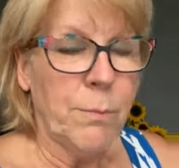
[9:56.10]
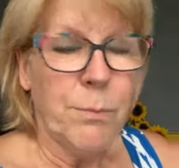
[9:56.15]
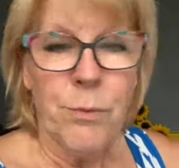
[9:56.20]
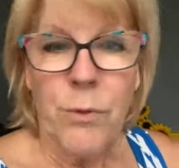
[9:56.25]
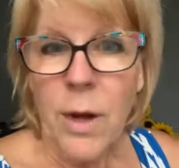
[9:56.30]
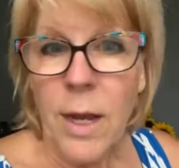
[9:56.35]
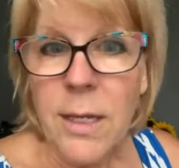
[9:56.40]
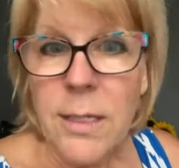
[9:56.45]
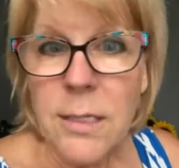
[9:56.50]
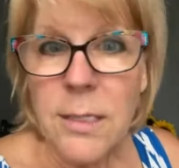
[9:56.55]

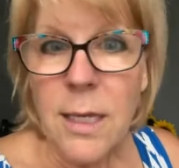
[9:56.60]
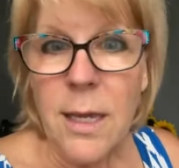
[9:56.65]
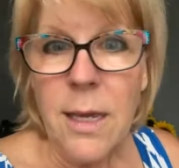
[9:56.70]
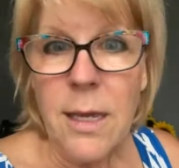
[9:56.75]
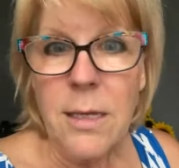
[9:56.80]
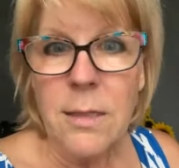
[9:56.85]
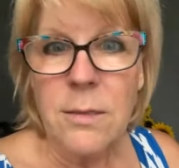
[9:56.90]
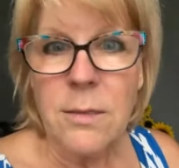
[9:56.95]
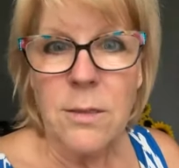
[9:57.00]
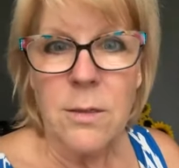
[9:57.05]
breast
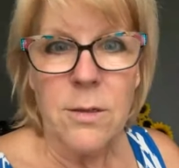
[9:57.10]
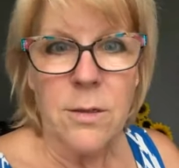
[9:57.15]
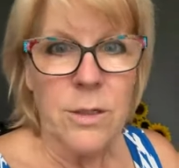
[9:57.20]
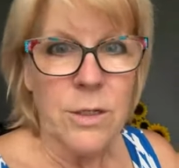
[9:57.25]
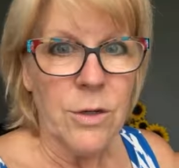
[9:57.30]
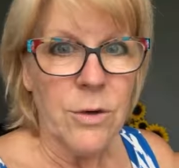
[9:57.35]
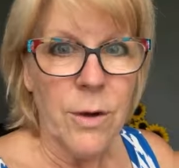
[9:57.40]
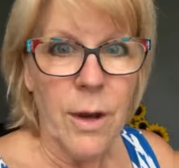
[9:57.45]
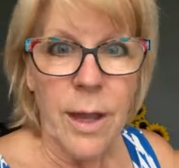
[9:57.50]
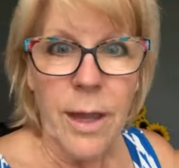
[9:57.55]
cancer
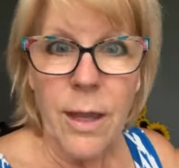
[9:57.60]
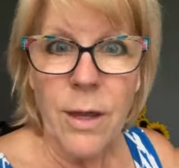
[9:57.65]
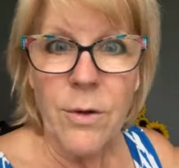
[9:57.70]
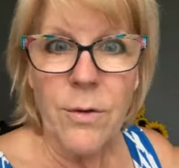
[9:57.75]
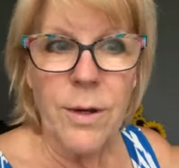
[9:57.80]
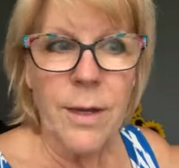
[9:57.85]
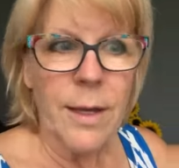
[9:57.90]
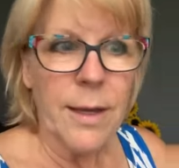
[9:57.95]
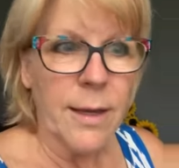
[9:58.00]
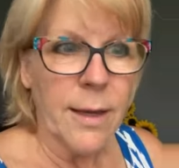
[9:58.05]
and you're
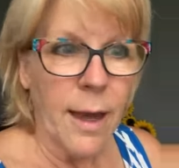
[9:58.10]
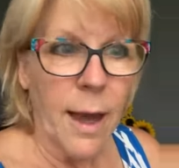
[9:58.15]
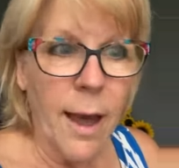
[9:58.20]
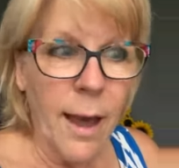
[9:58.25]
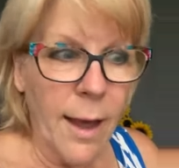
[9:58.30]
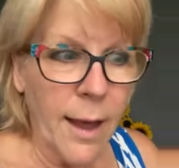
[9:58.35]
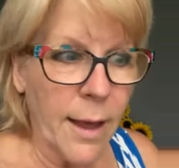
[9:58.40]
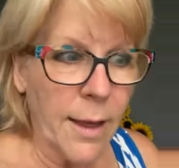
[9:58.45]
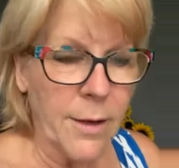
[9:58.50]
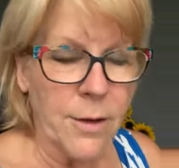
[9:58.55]
angry at
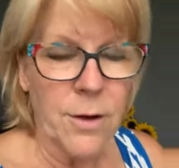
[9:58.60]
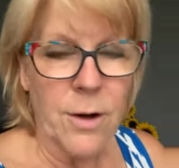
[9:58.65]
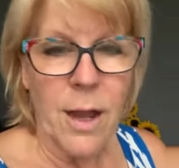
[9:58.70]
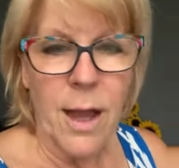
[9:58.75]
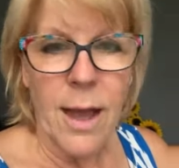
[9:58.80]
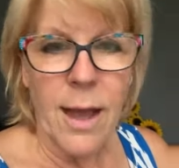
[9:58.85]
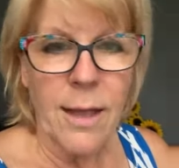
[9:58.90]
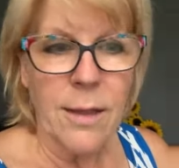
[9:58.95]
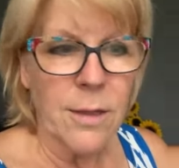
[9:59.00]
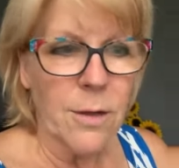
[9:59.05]
God or
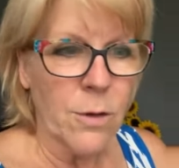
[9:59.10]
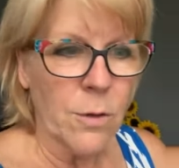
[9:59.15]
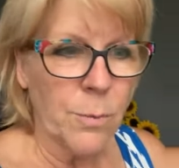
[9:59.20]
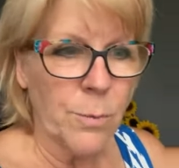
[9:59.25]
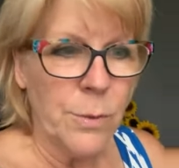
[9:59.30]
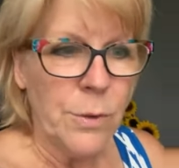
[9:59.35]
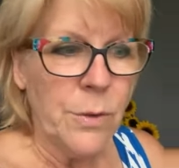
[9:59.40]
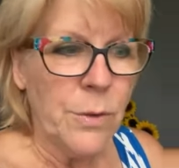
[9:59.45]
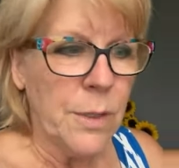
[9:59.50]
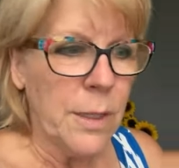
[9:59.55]
Allah or
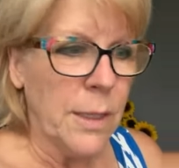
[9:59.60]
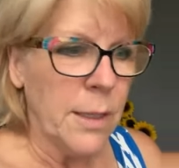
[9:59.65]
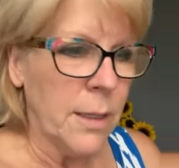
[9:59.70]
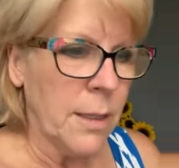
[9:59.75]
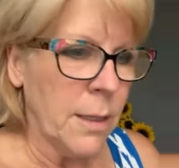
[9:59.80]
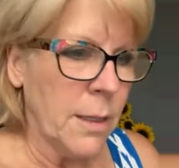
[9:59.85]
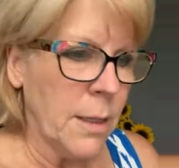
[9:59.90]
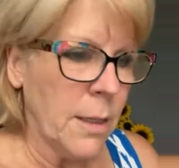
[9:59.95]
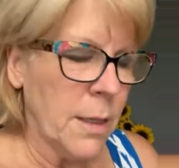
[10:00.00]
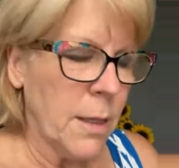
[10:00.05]
Buddha,
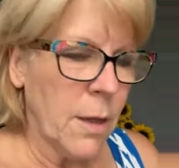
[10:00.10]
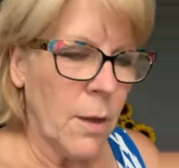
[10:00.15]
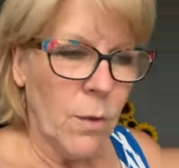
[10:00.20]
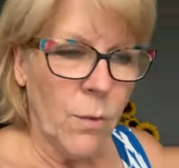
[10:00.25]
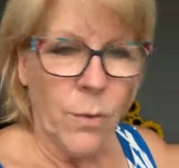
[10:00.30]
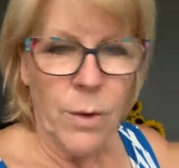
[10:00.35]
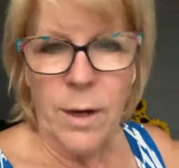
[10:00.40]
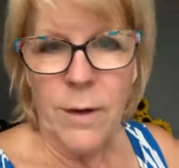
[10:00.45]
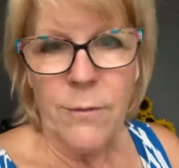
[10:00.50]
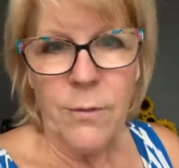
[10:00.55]

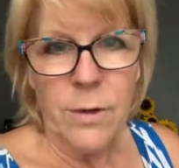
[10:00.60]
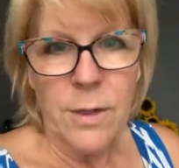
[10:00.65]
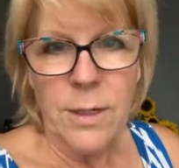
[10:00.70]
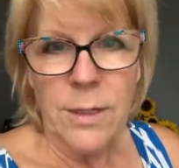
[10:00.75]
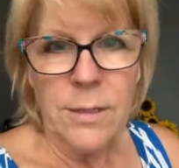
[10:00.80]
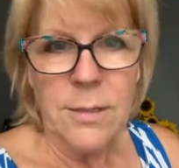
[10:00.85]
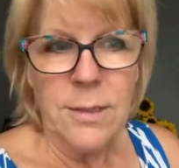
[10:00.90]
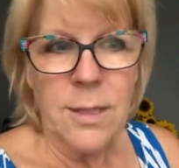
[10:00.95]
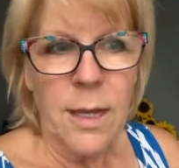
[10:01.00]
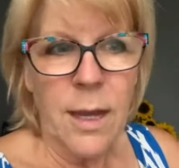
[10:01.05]
whatever it
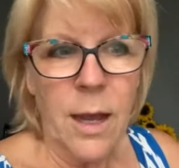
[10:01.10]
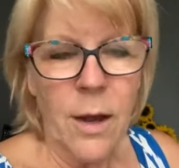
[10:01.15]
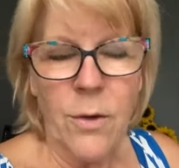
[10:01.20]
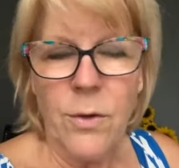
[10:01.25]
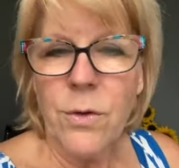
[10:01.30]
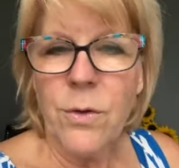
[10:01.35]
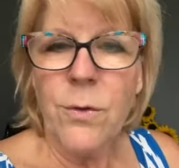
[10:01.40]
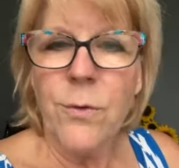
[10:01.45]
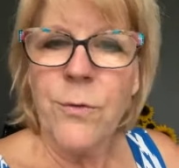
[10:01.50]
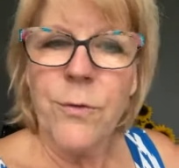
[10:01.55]
is that how
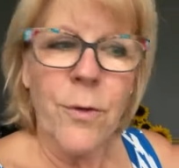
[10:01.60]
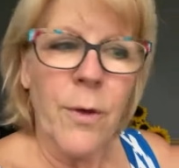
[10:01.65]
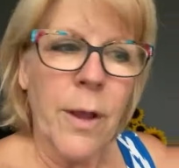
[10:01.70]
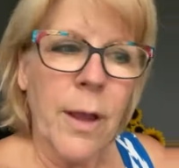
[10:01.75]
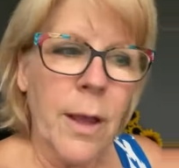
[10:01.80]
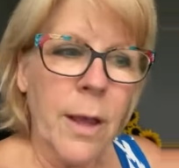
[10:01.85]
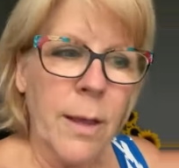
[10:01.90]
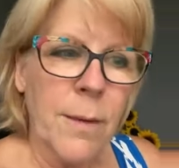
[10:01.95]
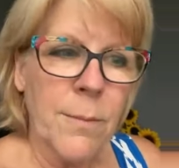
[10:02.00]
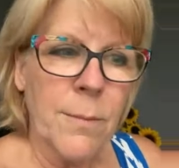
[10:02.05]
you
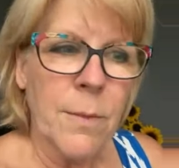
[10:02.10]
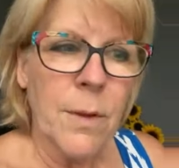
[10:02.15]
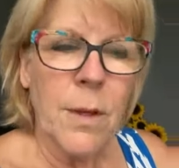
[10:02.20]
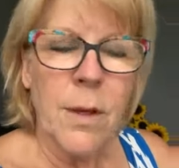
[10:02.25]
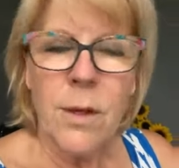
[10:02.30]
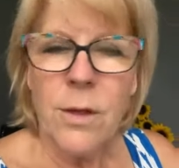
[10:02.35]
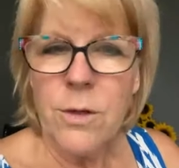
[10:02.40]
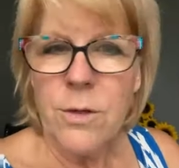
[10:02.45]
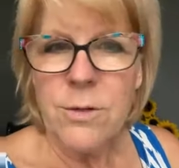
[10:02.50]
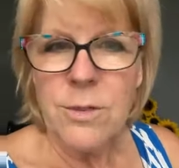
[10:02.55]
frame
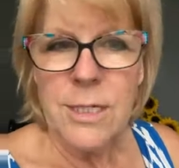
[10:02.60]
your